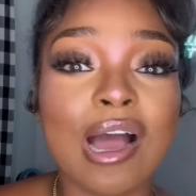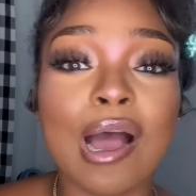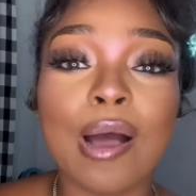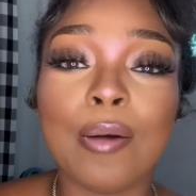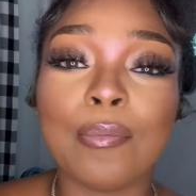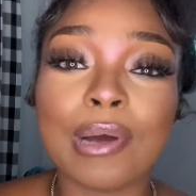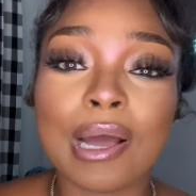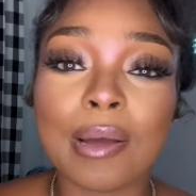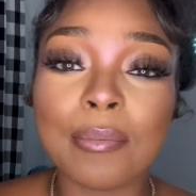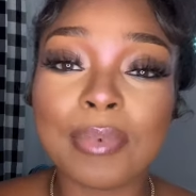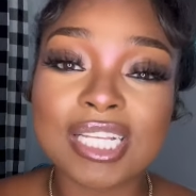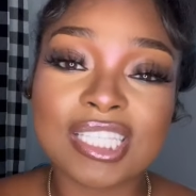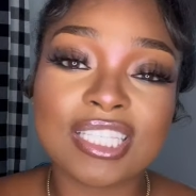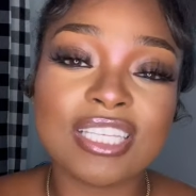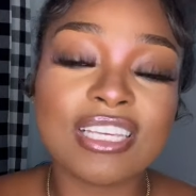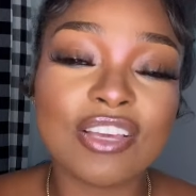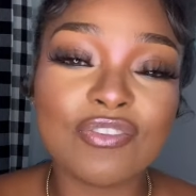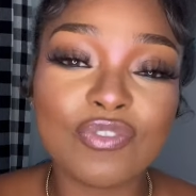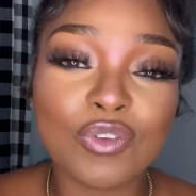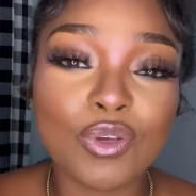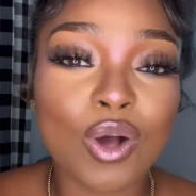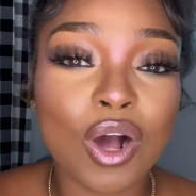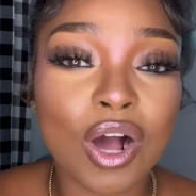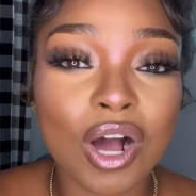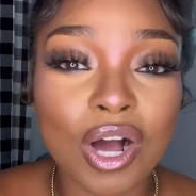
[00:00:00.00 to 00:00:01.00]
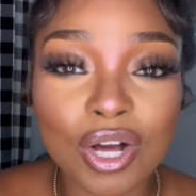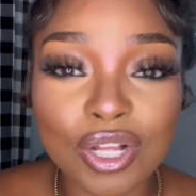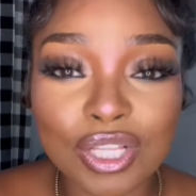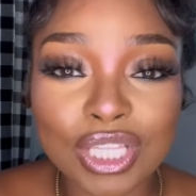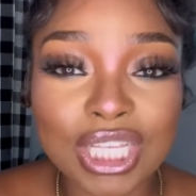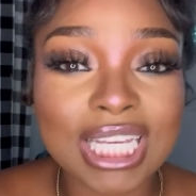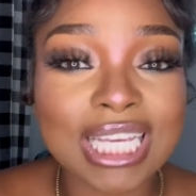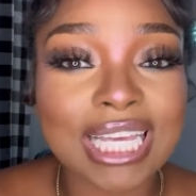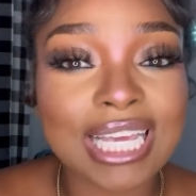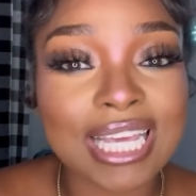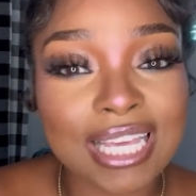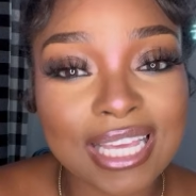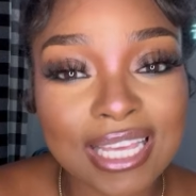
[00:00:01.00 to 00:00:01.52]
But I'm about to give you all the
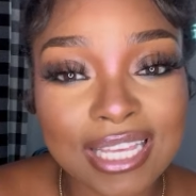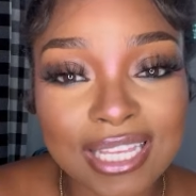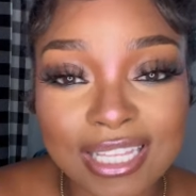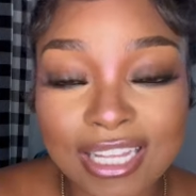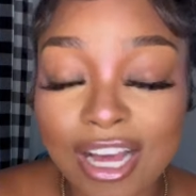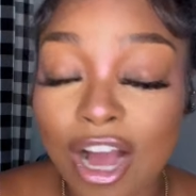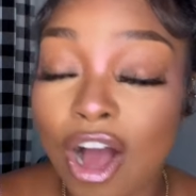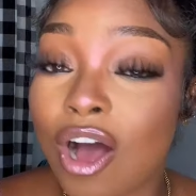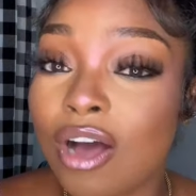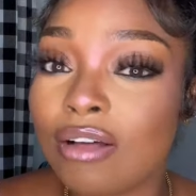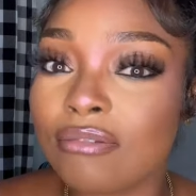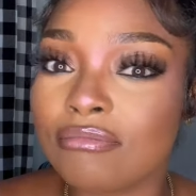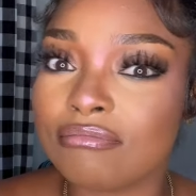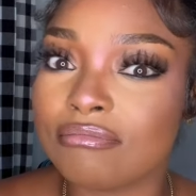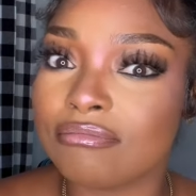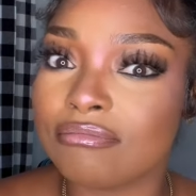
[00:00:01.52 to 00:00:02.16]
keys. I'm